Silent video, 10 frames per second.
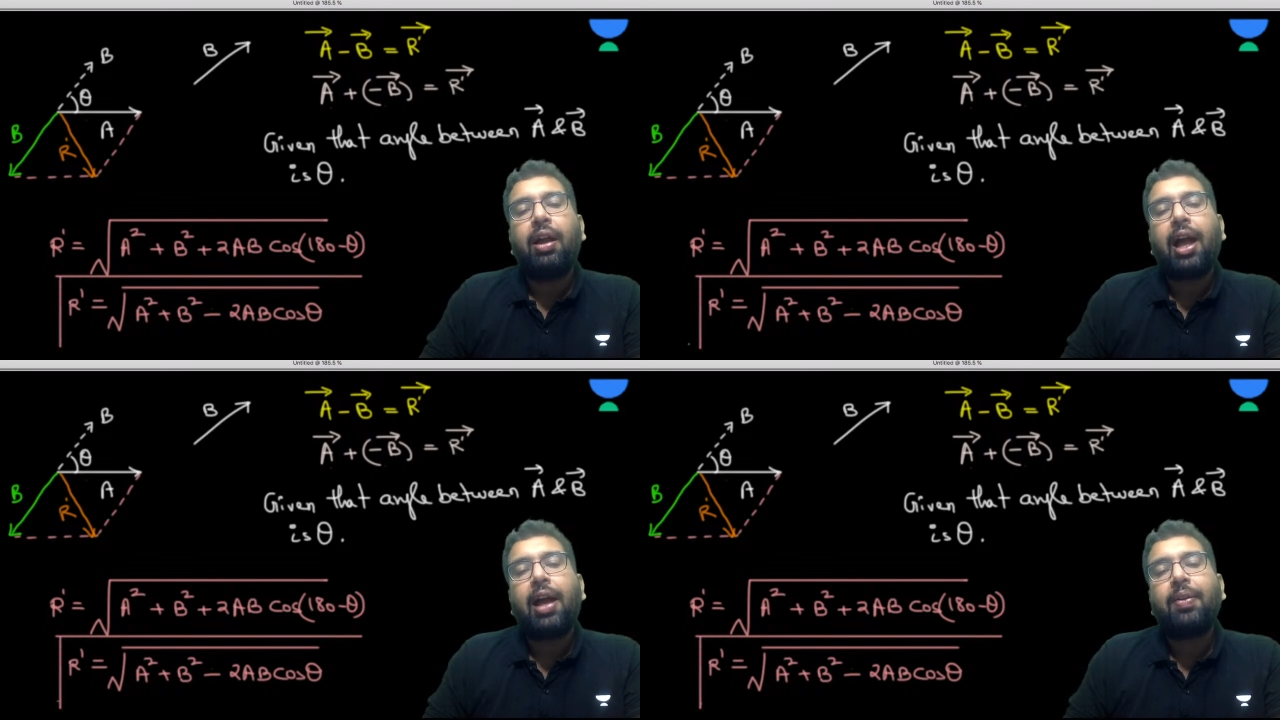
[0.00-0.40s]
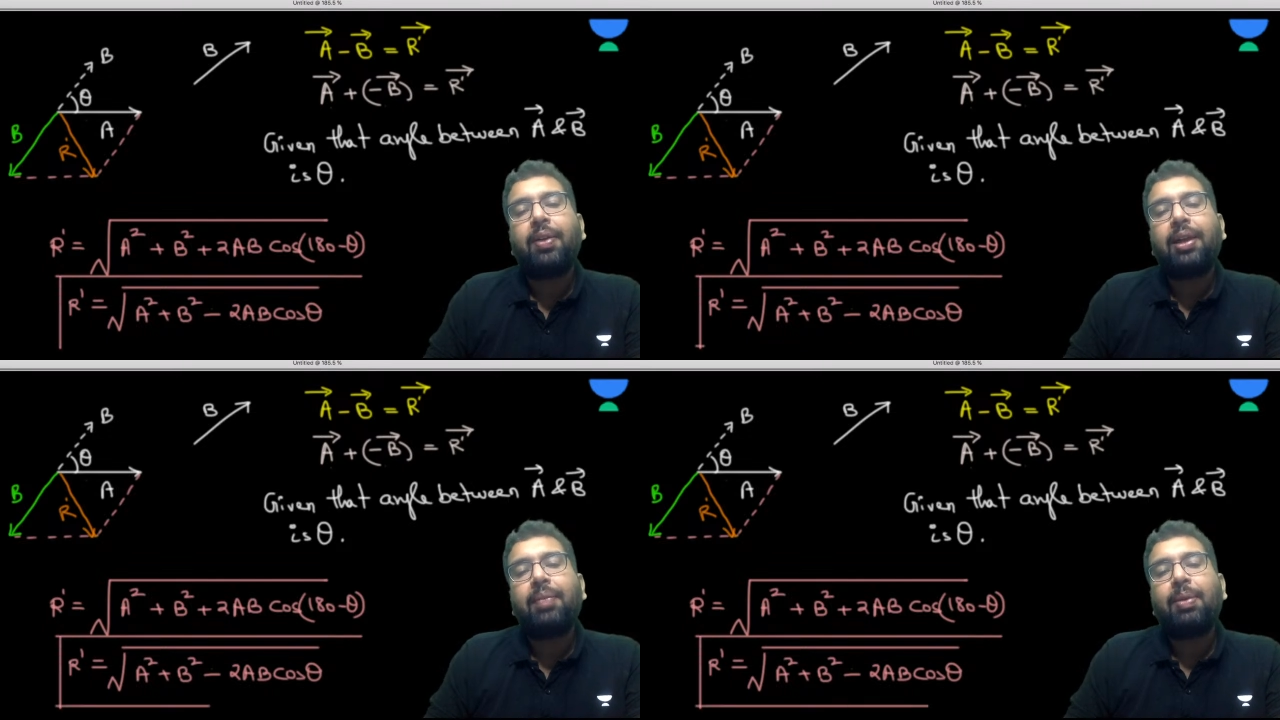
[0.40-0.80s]
Are you
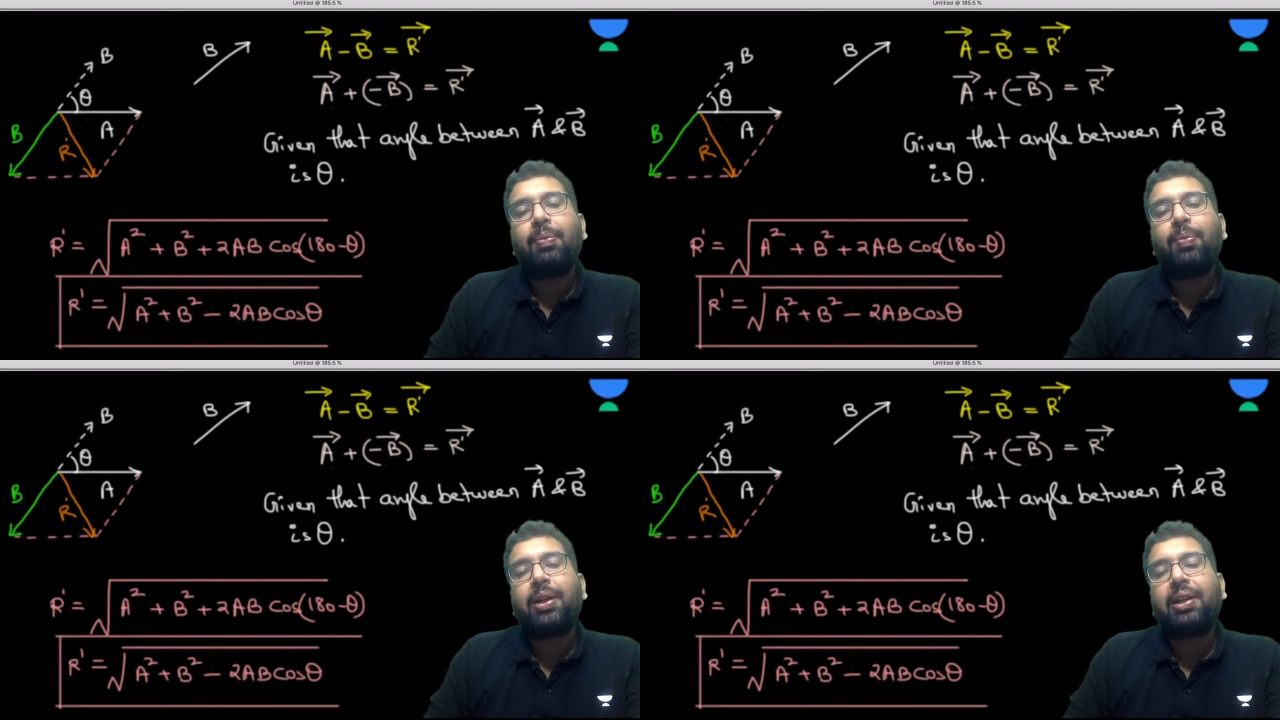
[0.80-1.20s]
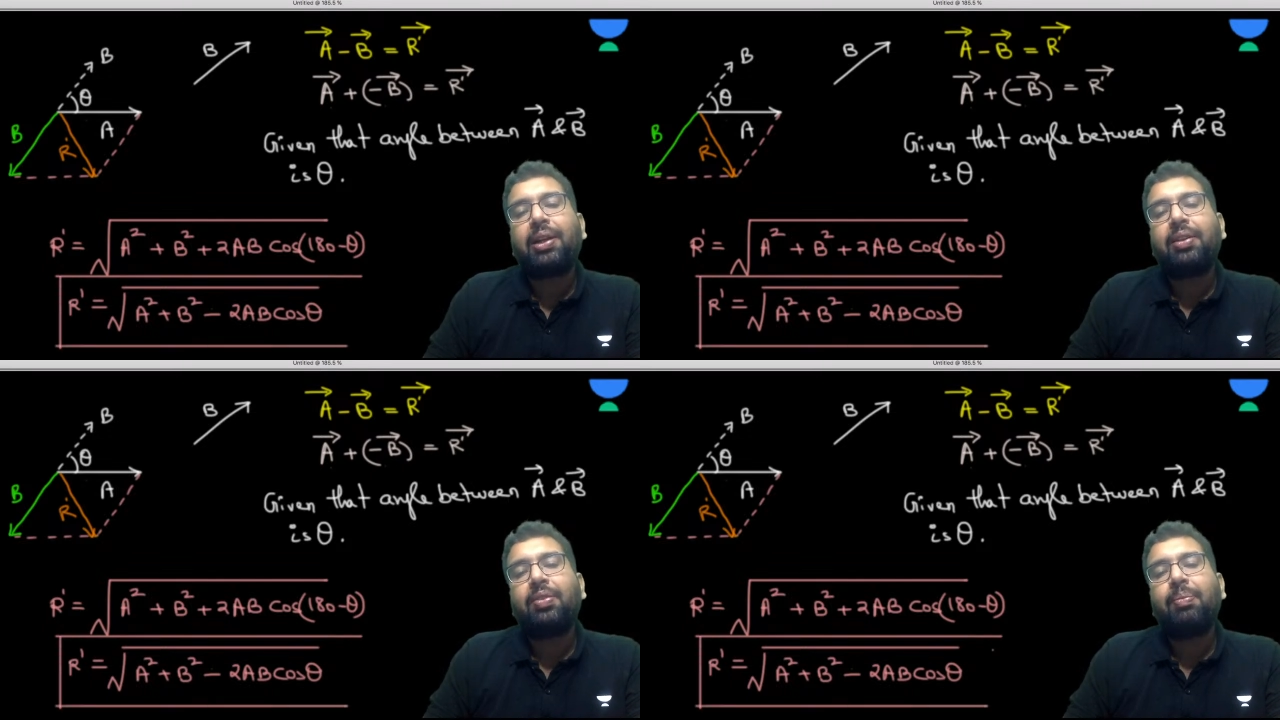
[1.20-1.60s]
getting my point?
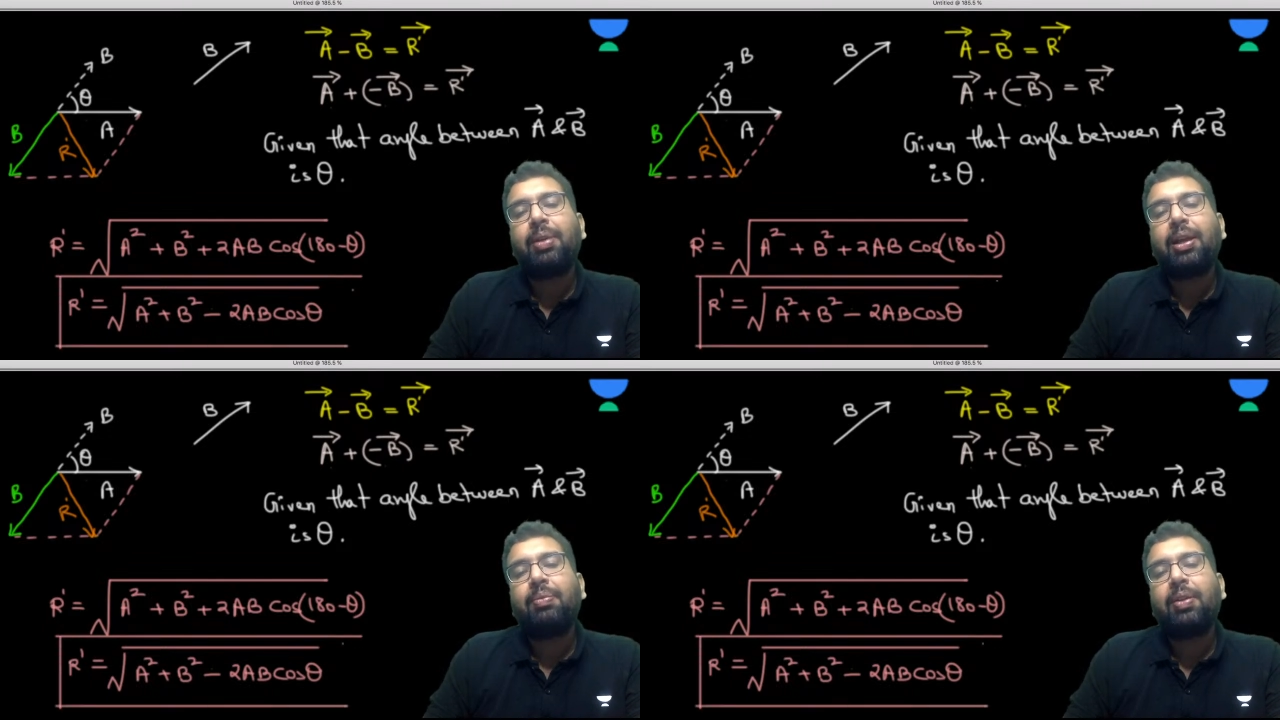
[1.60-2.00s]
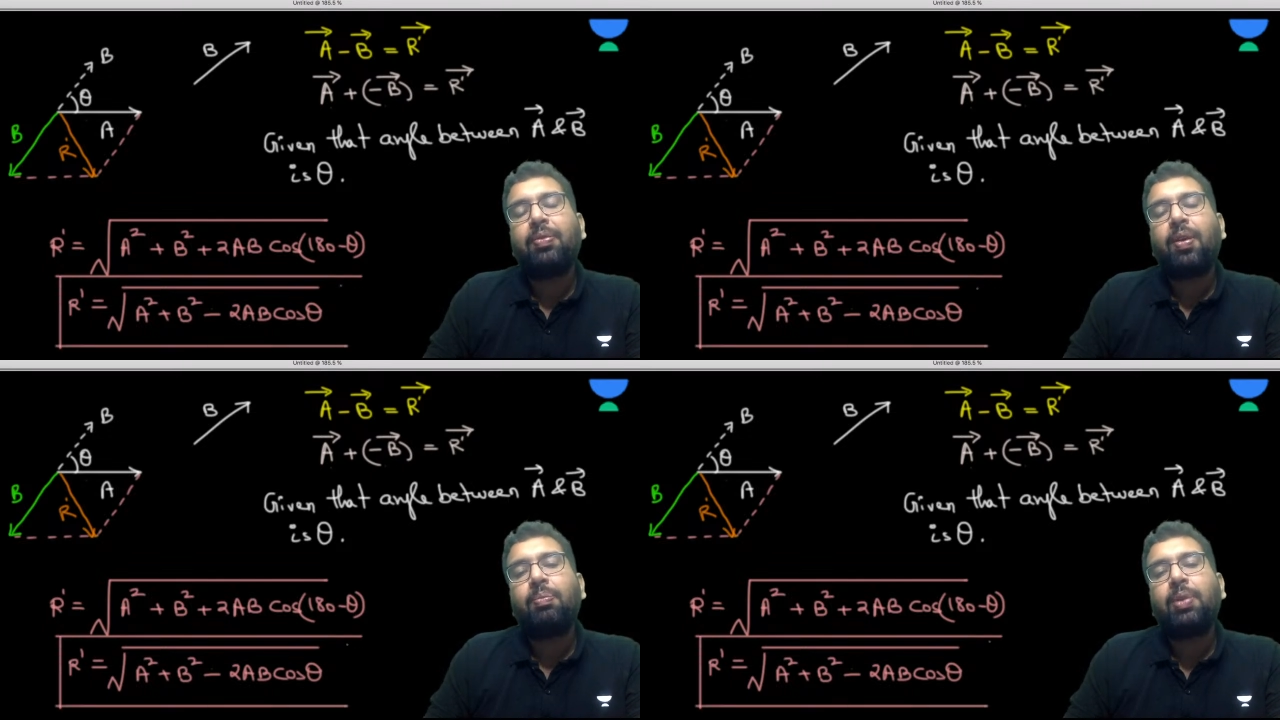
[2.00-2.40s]
This will become the
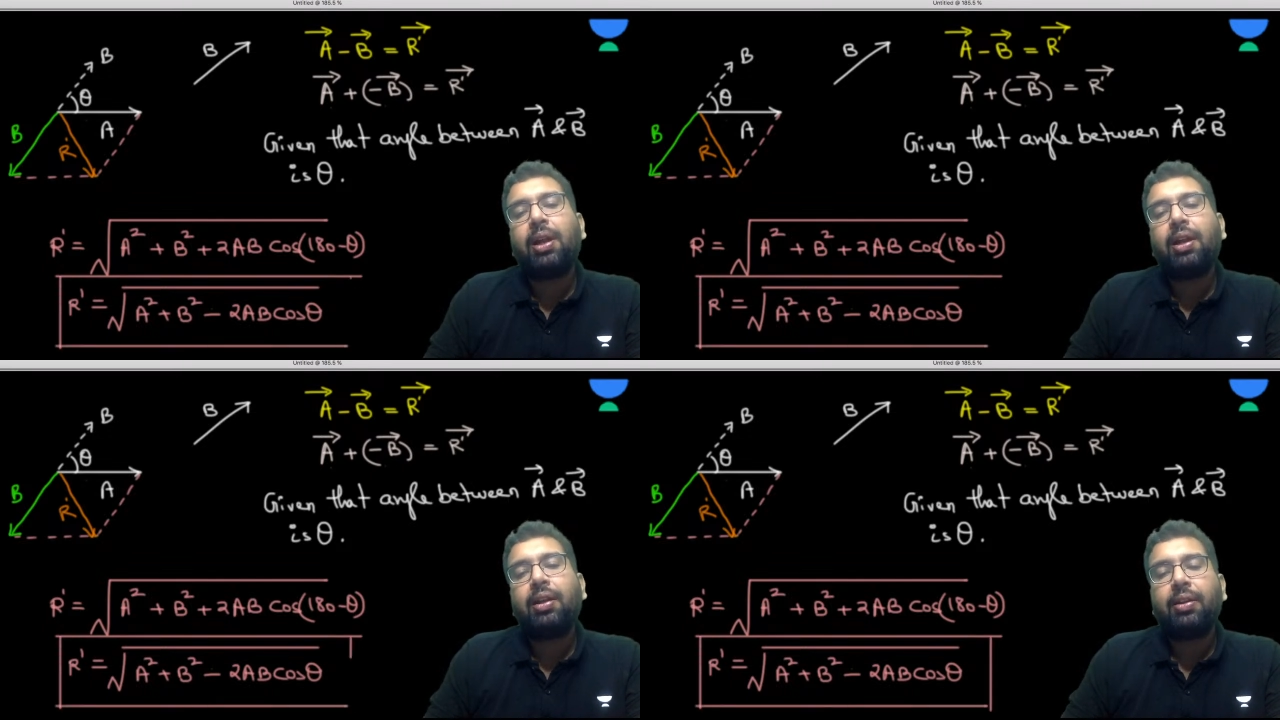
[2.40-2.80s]
formula.